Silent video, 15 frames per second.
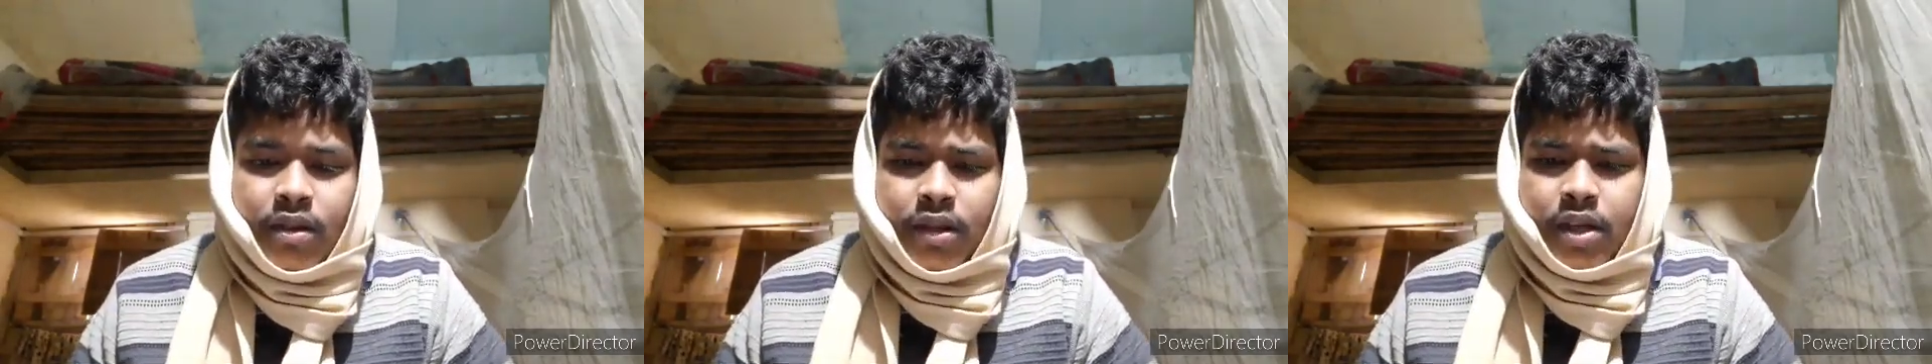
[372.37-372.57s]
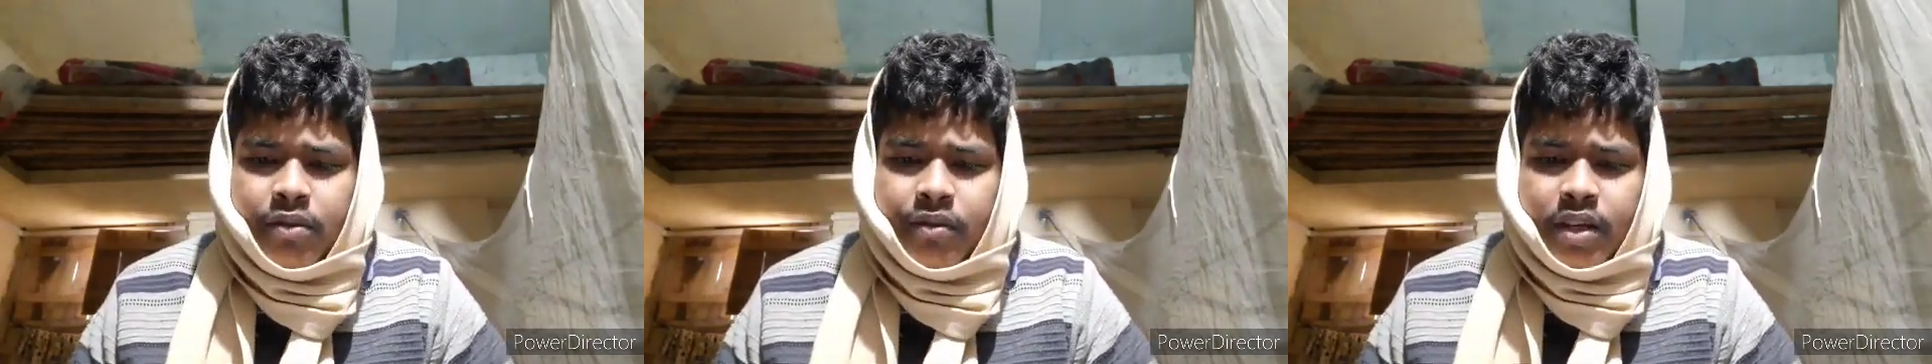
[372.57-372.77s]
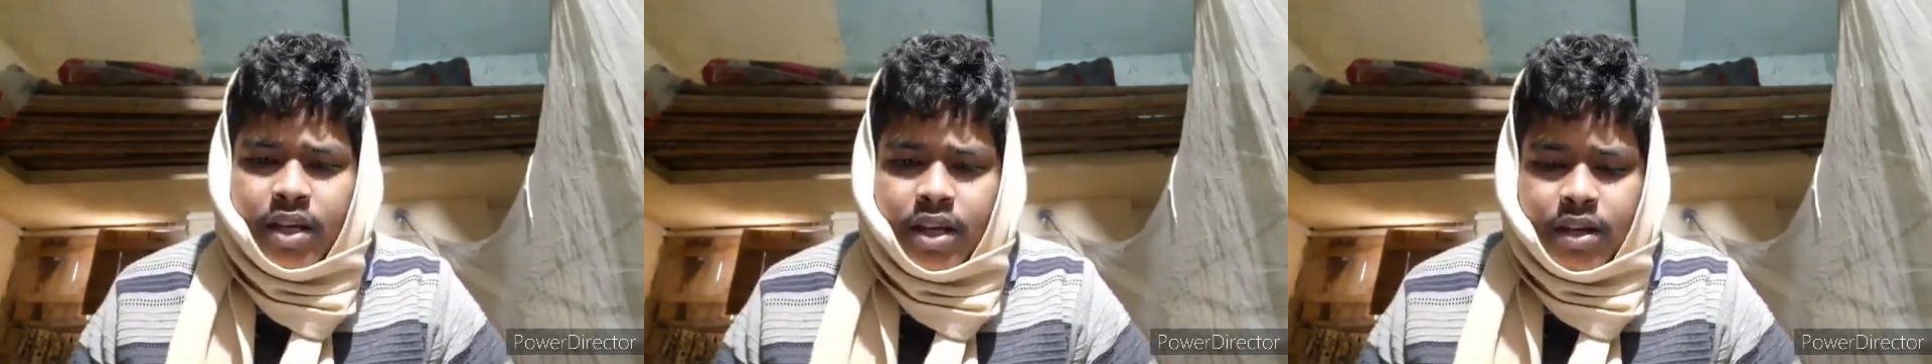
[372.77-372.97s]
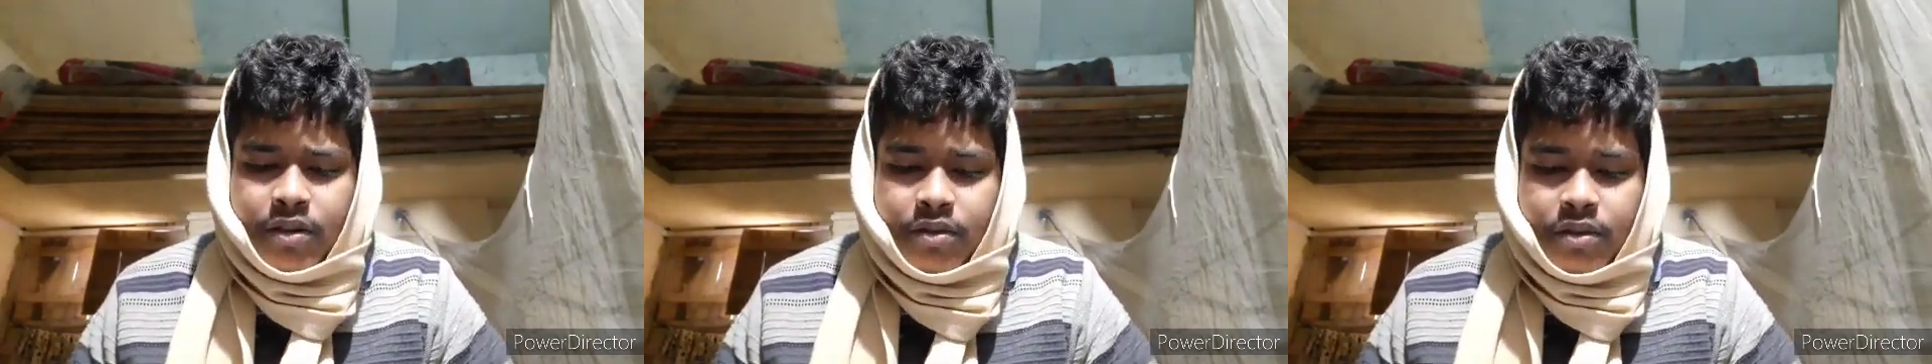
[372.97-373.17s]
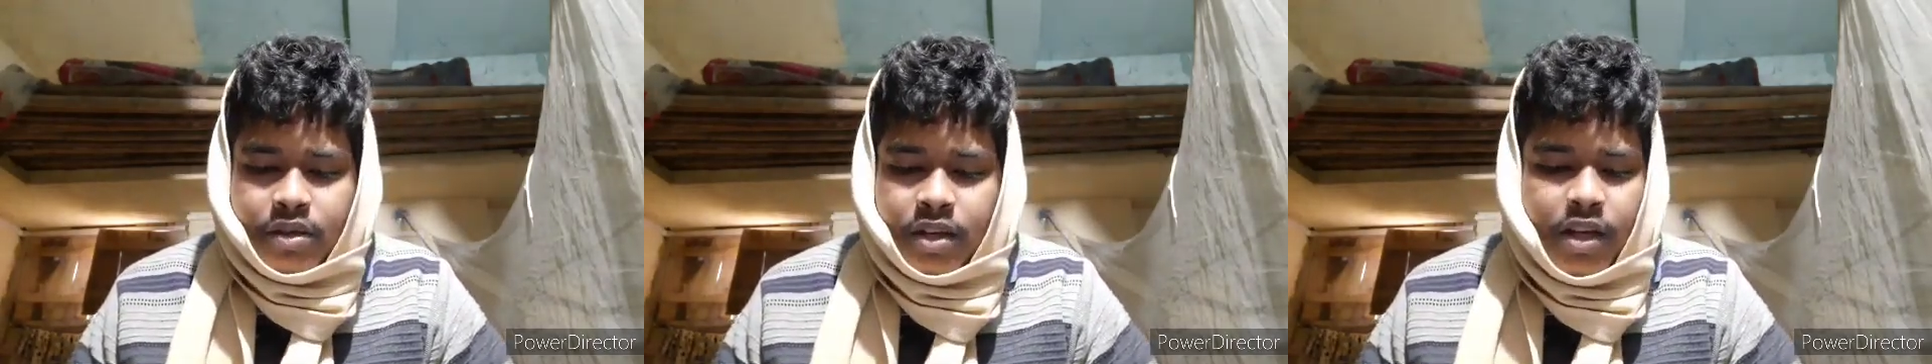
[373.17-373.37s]
we
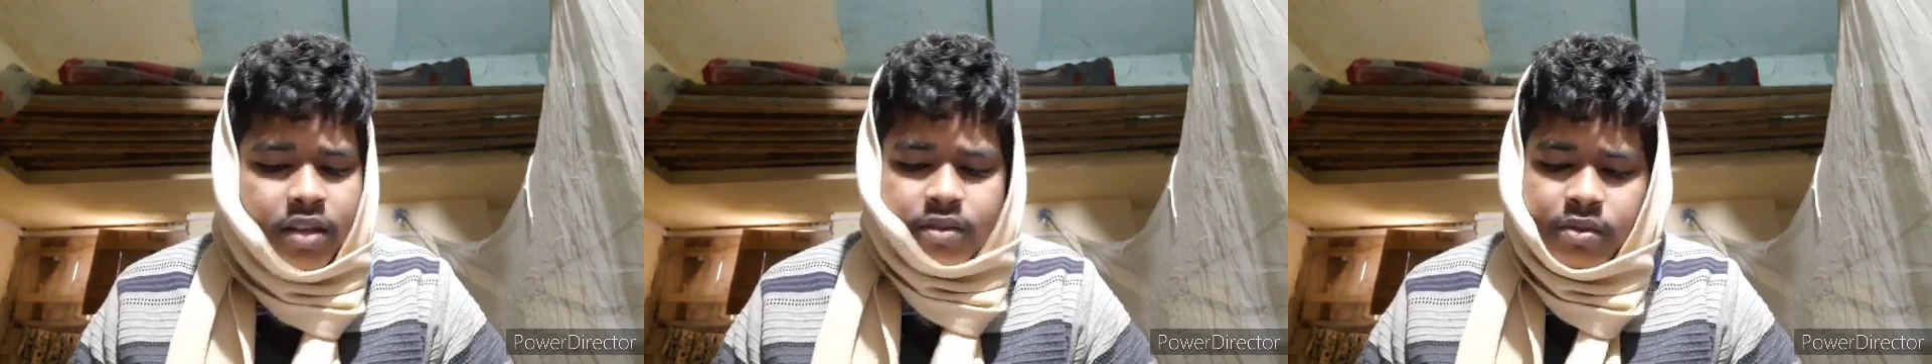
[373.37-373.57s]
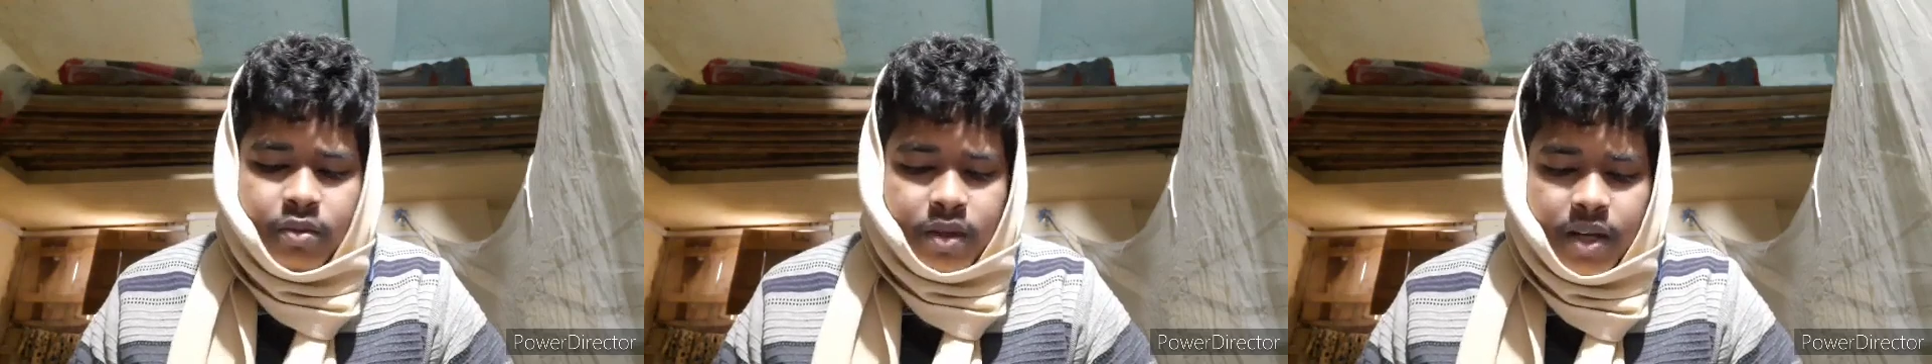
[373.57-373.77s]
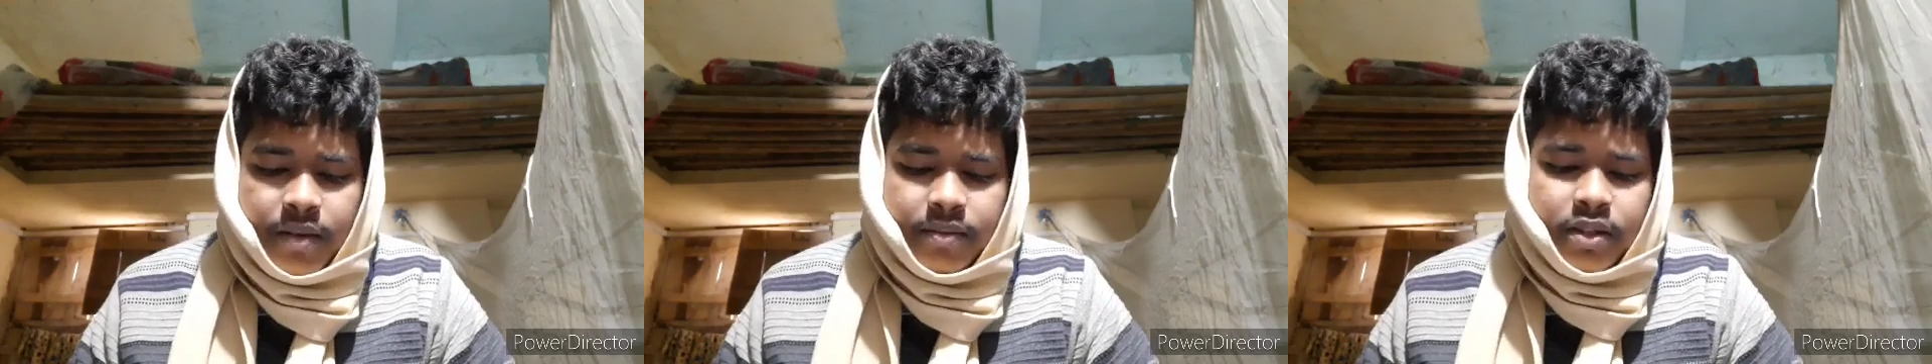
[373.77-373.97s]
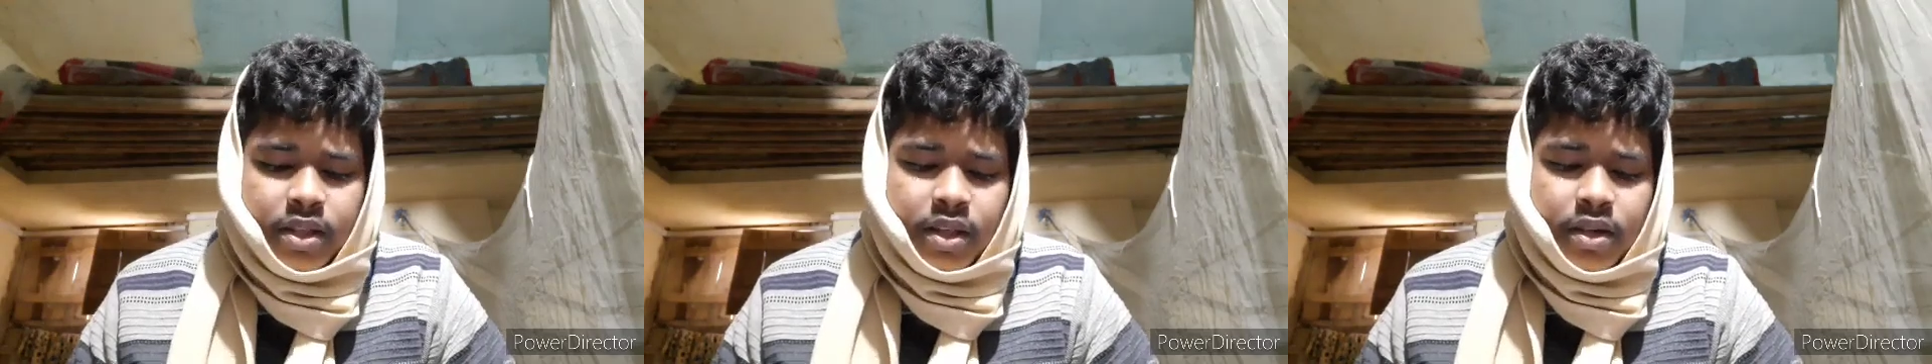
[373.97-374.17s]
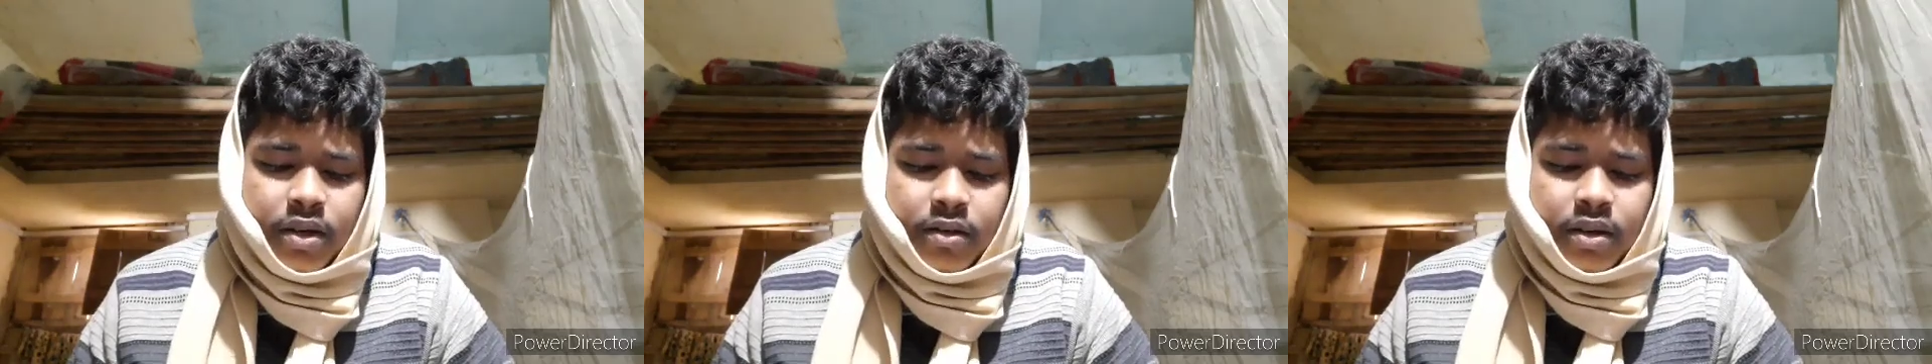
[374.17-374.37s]
have
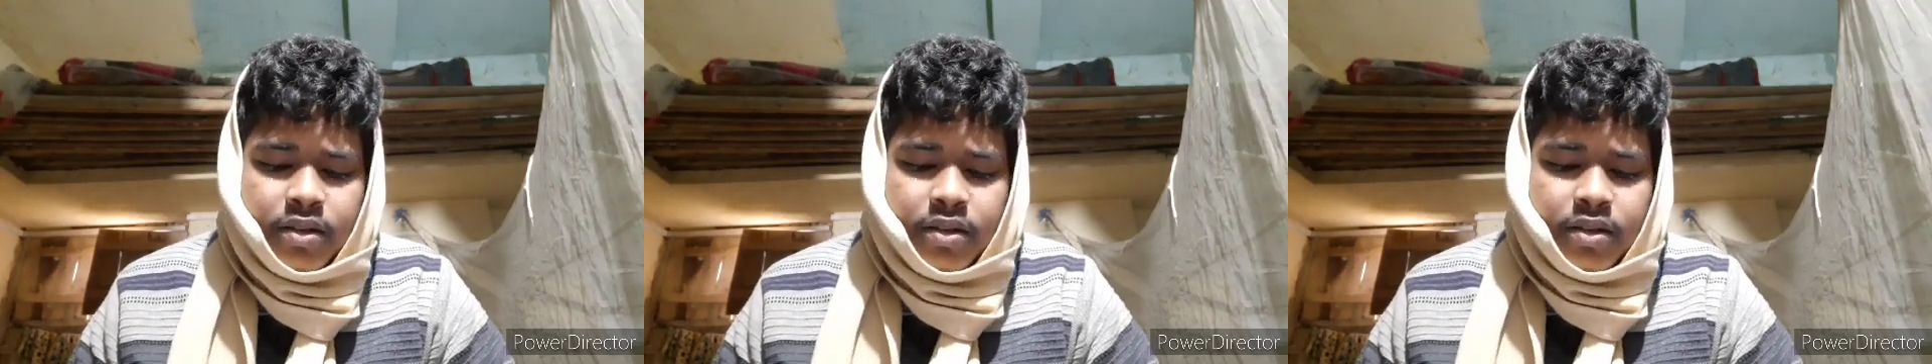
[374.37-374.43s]
the